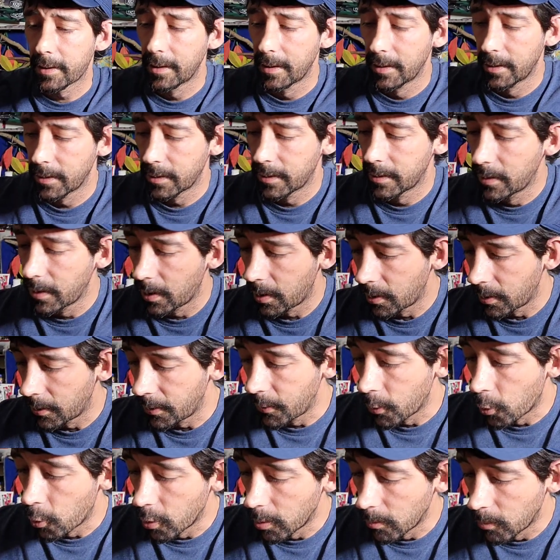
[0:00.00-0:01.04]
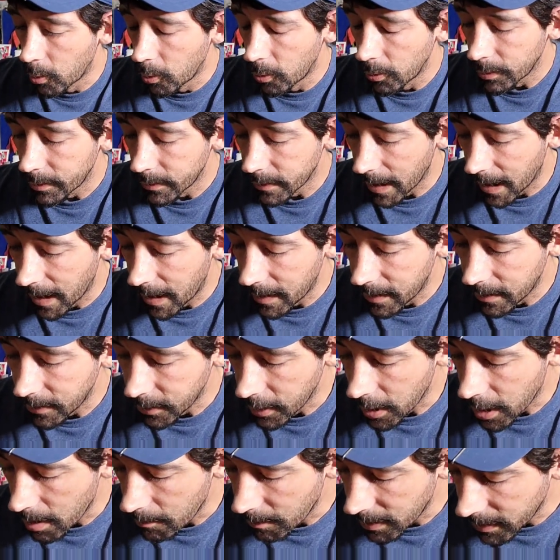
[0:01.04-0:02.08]
is their normal size
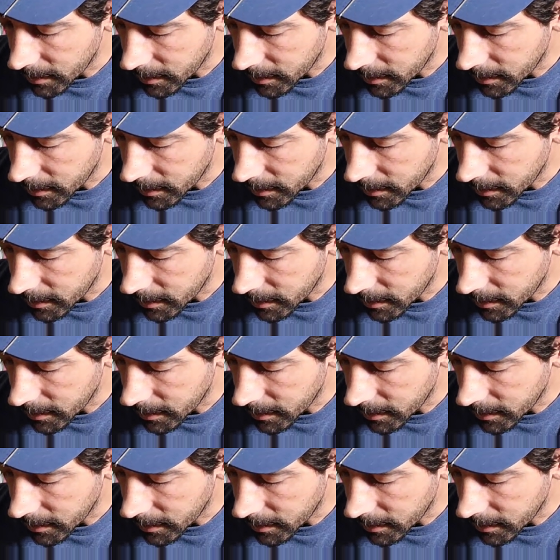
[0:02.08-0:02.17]
Yama